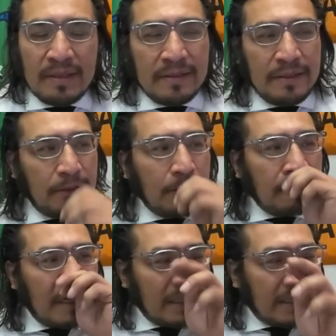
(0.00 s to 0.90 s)

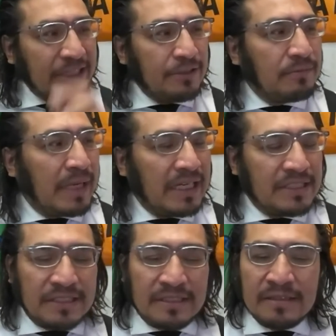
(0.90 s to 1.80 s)
Can you
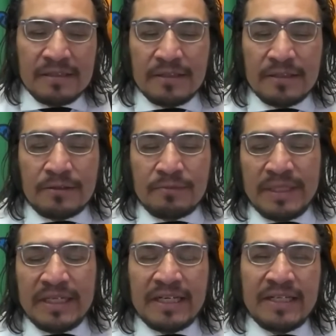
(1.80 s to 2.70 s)
imagine,
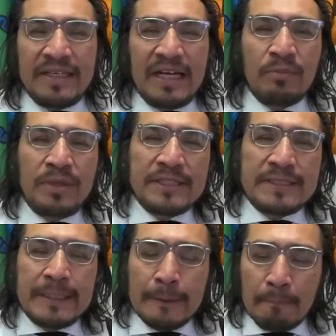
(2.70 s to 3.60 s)
being a young
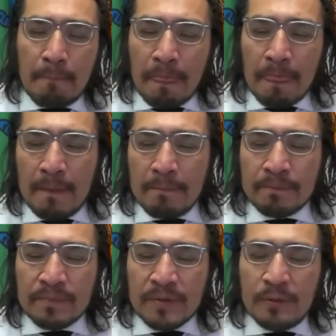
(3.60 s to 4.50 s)
person
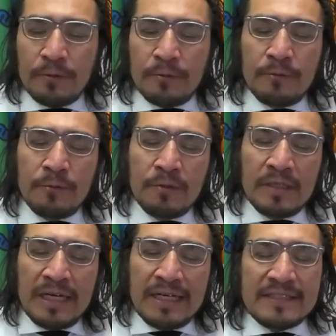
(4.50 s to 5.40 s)
who
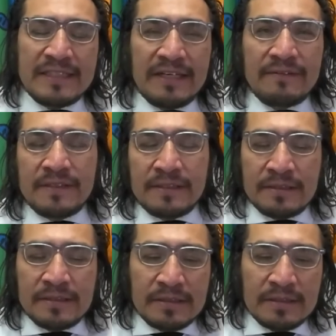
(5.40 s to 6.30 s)
has never
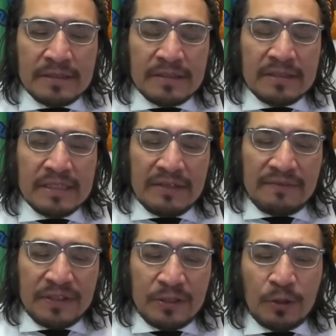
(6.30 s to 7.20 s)

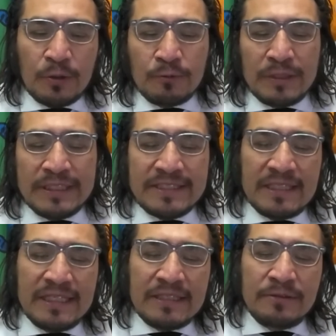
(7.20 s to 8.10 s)
ever known what it's
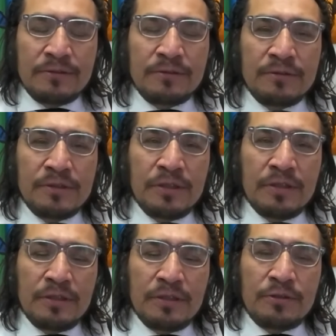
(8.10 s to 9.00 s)
like to
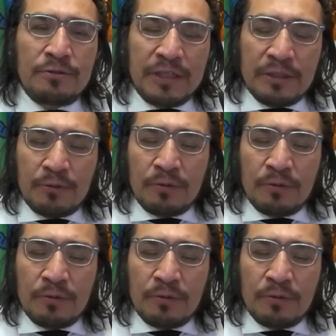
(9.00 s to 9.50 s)
drink